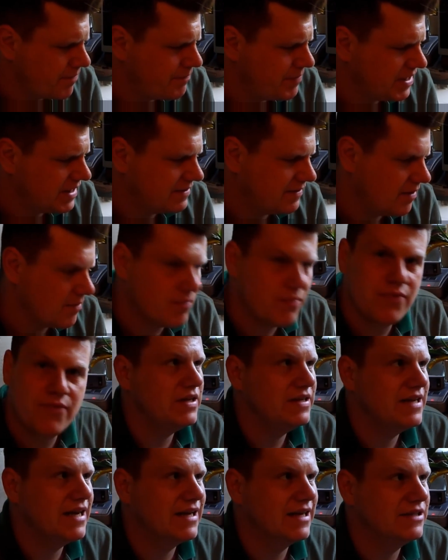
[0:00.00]
picked up
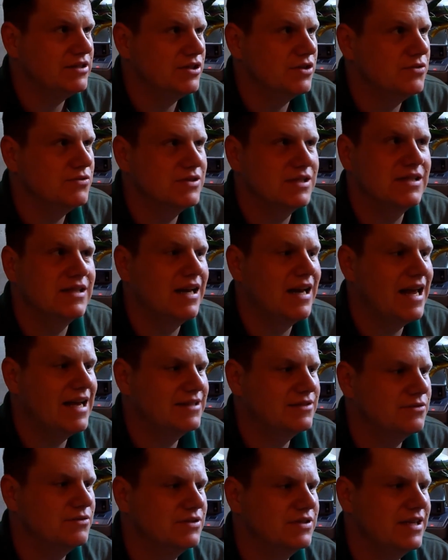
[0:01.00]
Indiana Jones and the
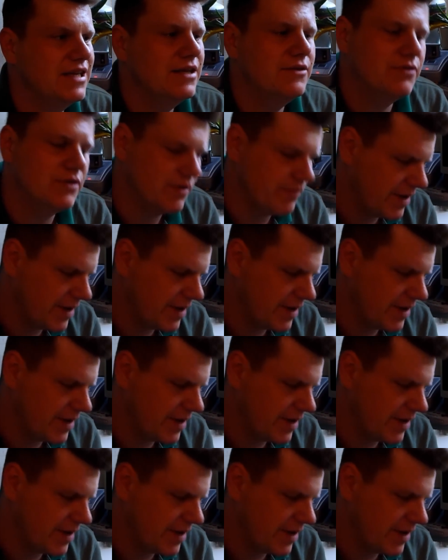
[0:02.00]
Last Crusade for the